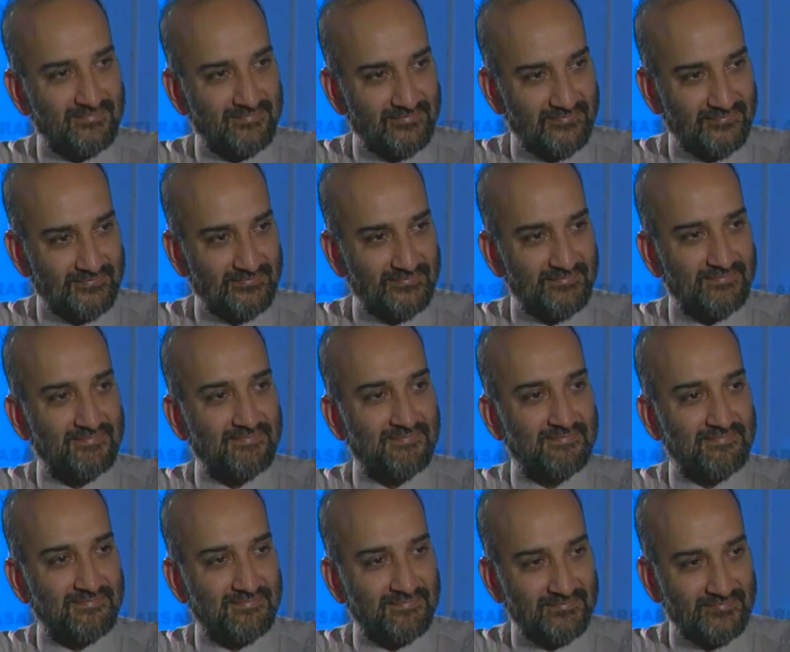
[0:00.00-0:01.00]
what's being
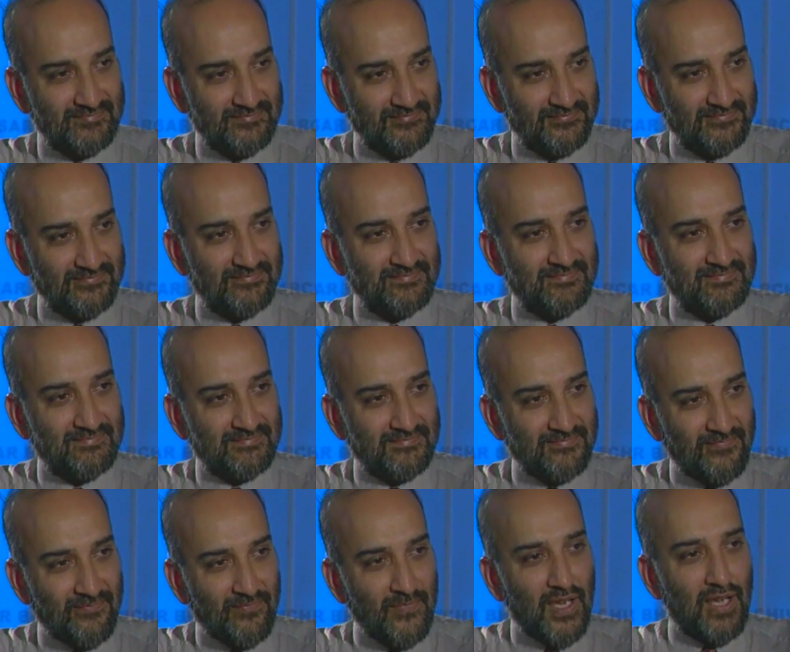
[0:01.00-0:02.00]
attempted.
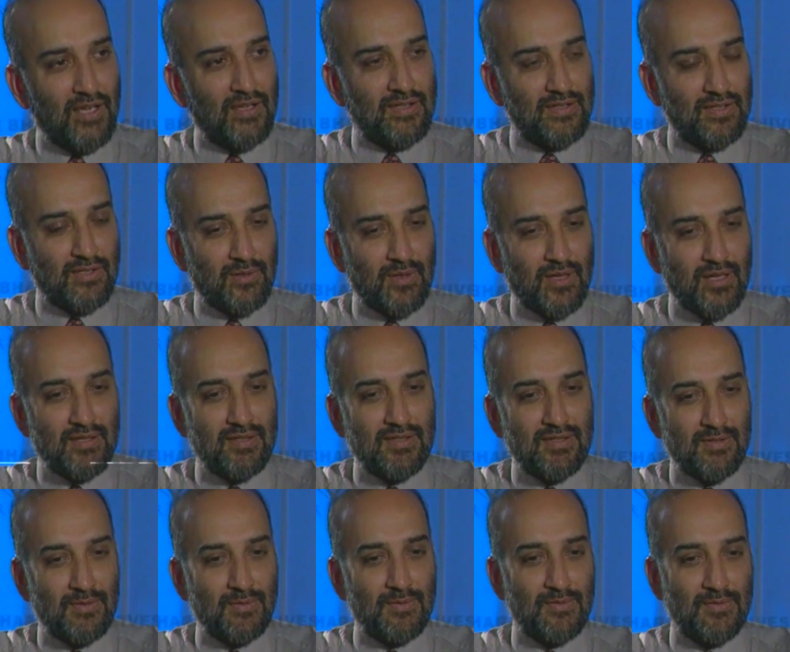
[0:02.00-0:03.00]
So as
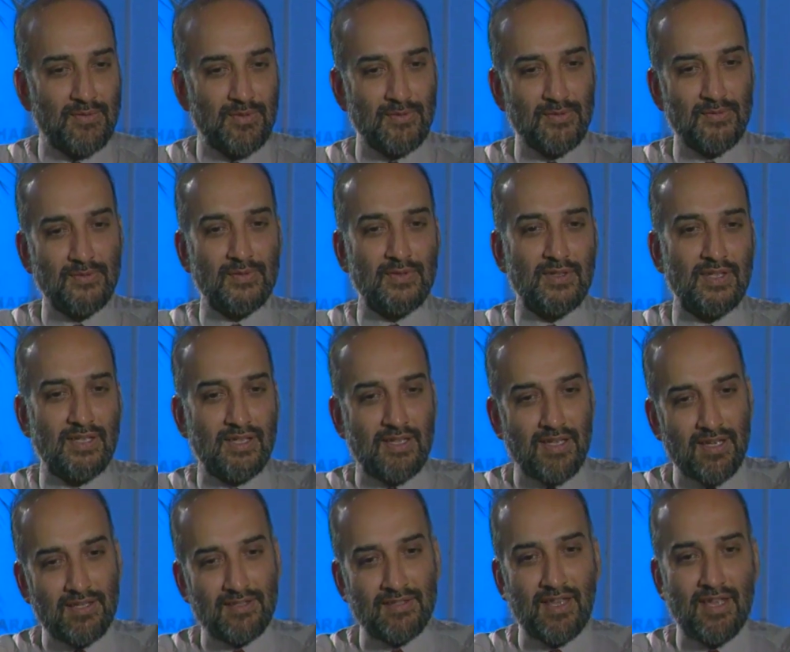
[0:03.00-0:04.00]
sort of, sort of,
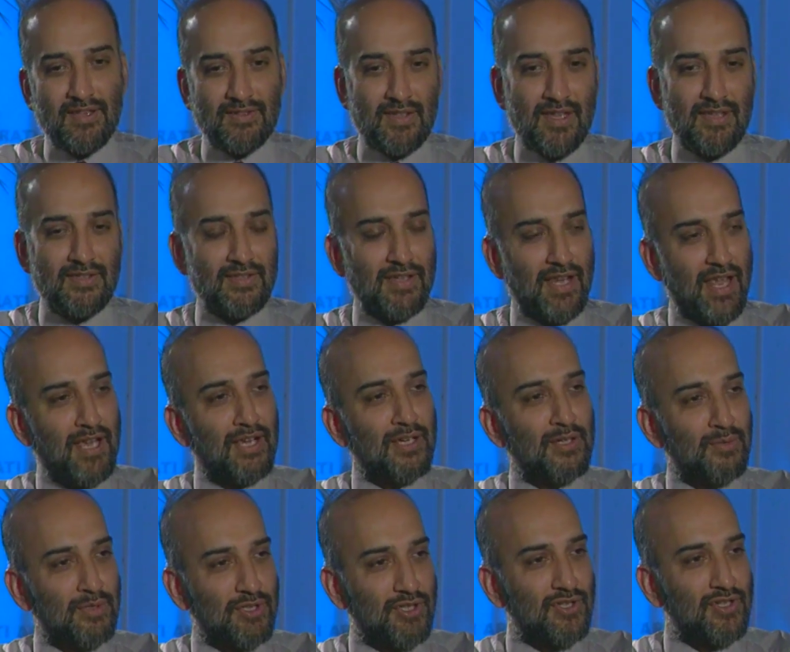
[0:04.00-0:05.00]
as, as, as an
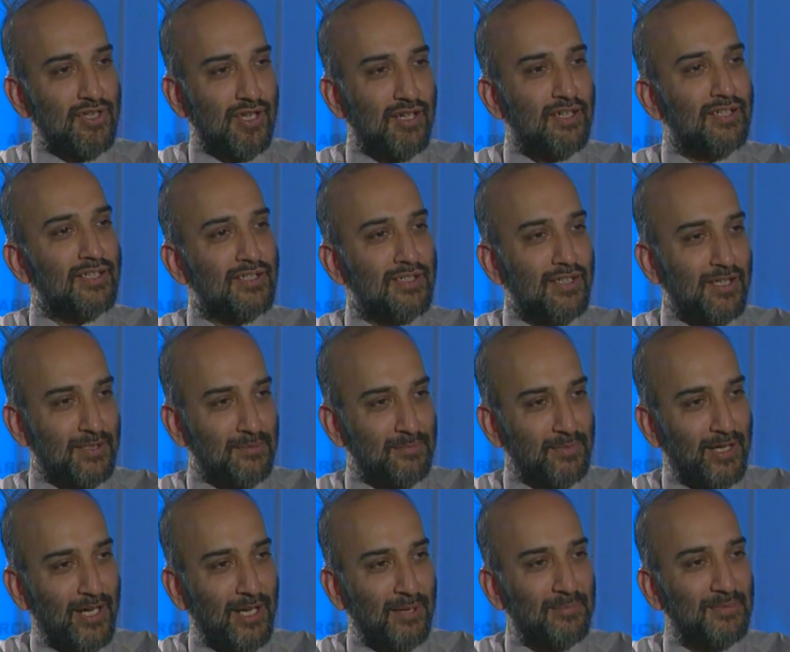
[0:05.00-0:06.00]
anguished architect,
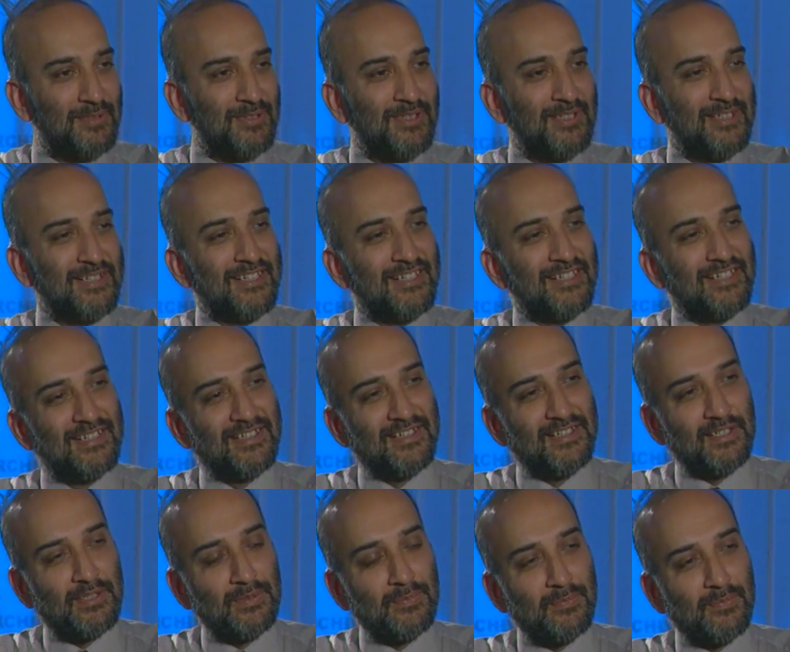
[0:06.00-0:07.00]
perhaps,
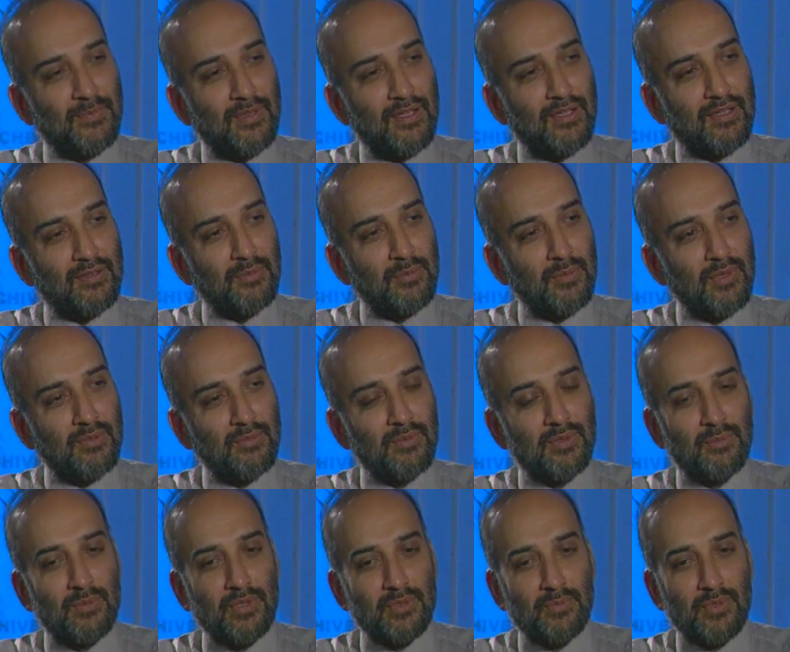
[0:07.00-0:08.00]
um, uh, what,
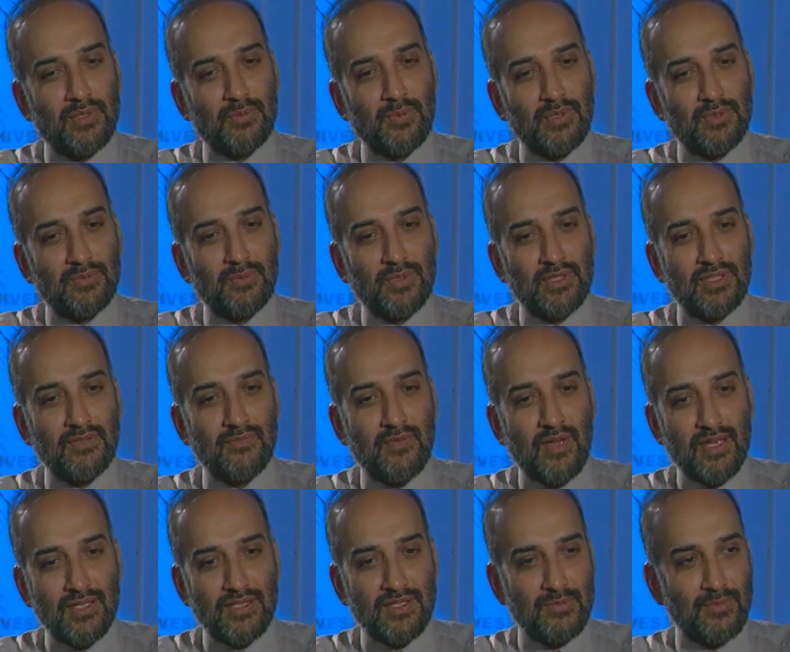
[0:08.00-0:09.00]
what, what, what, what
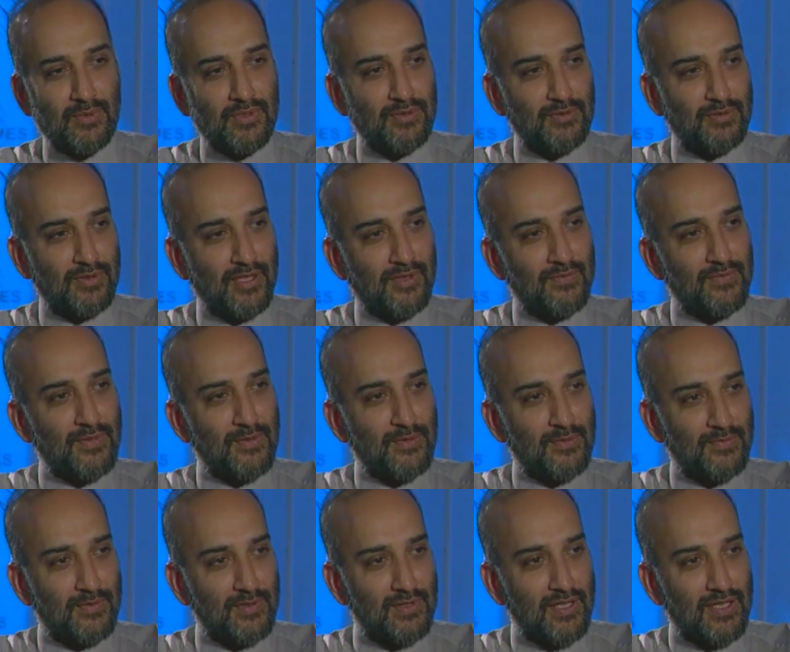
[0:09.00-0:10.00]
advice would you give
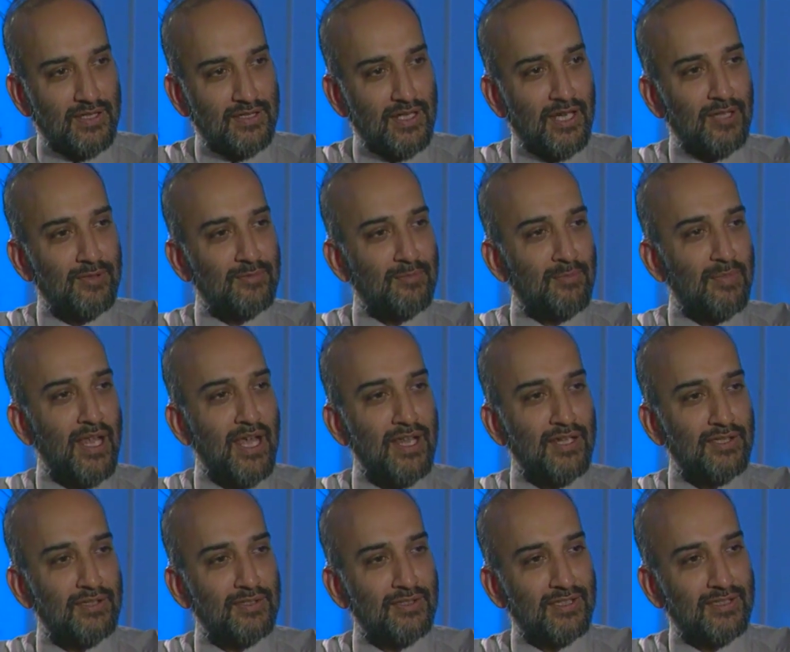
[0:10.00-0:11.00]
sort of a, a, town
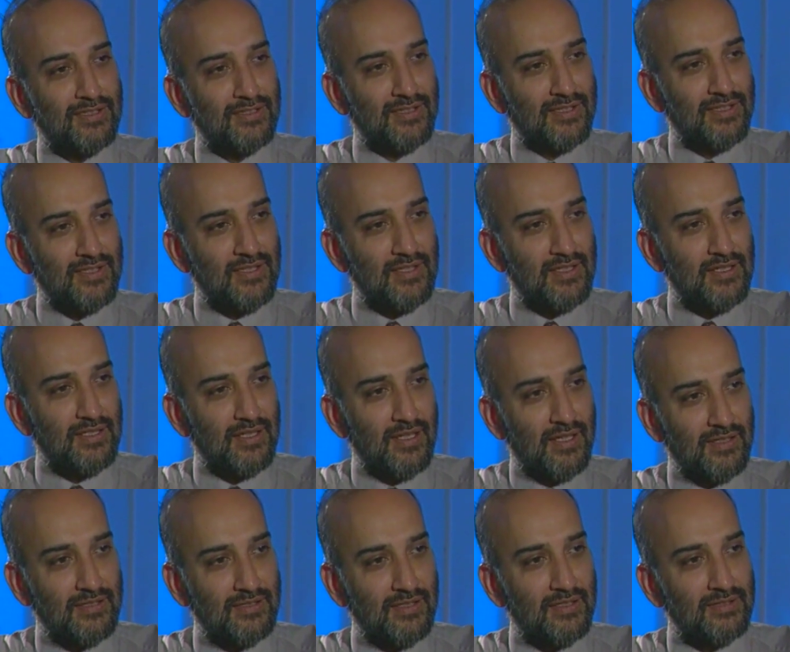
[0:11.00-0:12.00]
planner in, in a city
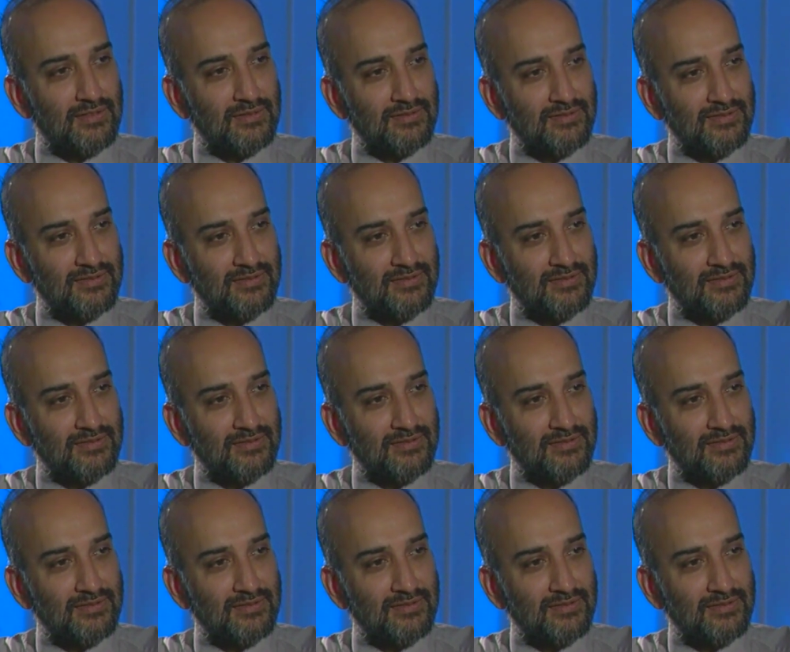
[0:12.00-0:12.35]
like Delhi?